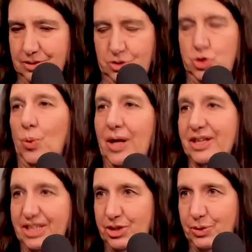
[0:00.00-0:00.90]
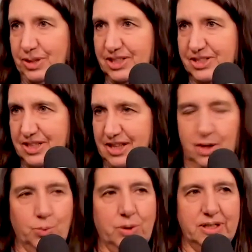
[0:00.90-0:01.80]
dwelling units
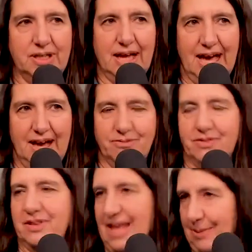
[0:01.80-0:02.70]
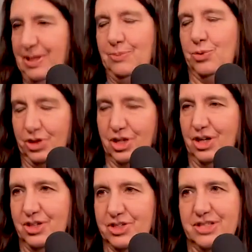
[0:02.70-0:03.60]
that would have that many more
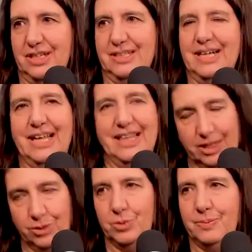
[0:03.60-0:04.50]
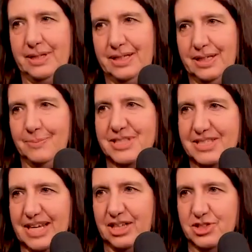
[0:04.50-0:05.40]
cars, I think would be a
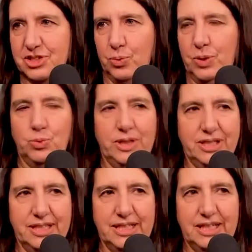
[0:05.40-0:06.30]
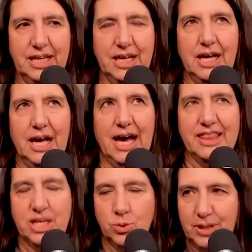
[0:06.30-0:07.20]
mistake. So we really, I
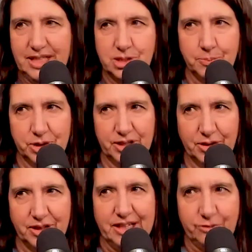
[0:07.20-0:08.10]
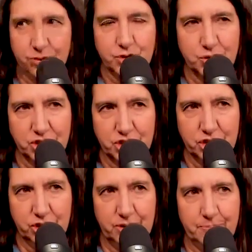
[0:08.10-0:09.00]
think we need to build out the
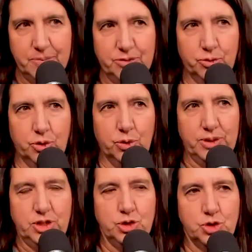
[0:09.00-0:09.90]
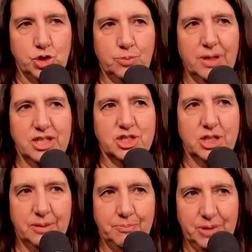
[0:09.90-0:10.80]
infrastructure before we do too much
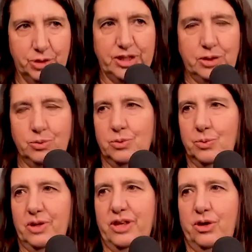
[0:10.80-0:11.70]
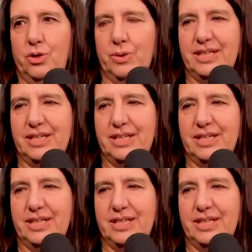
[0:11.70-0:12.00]
building where there already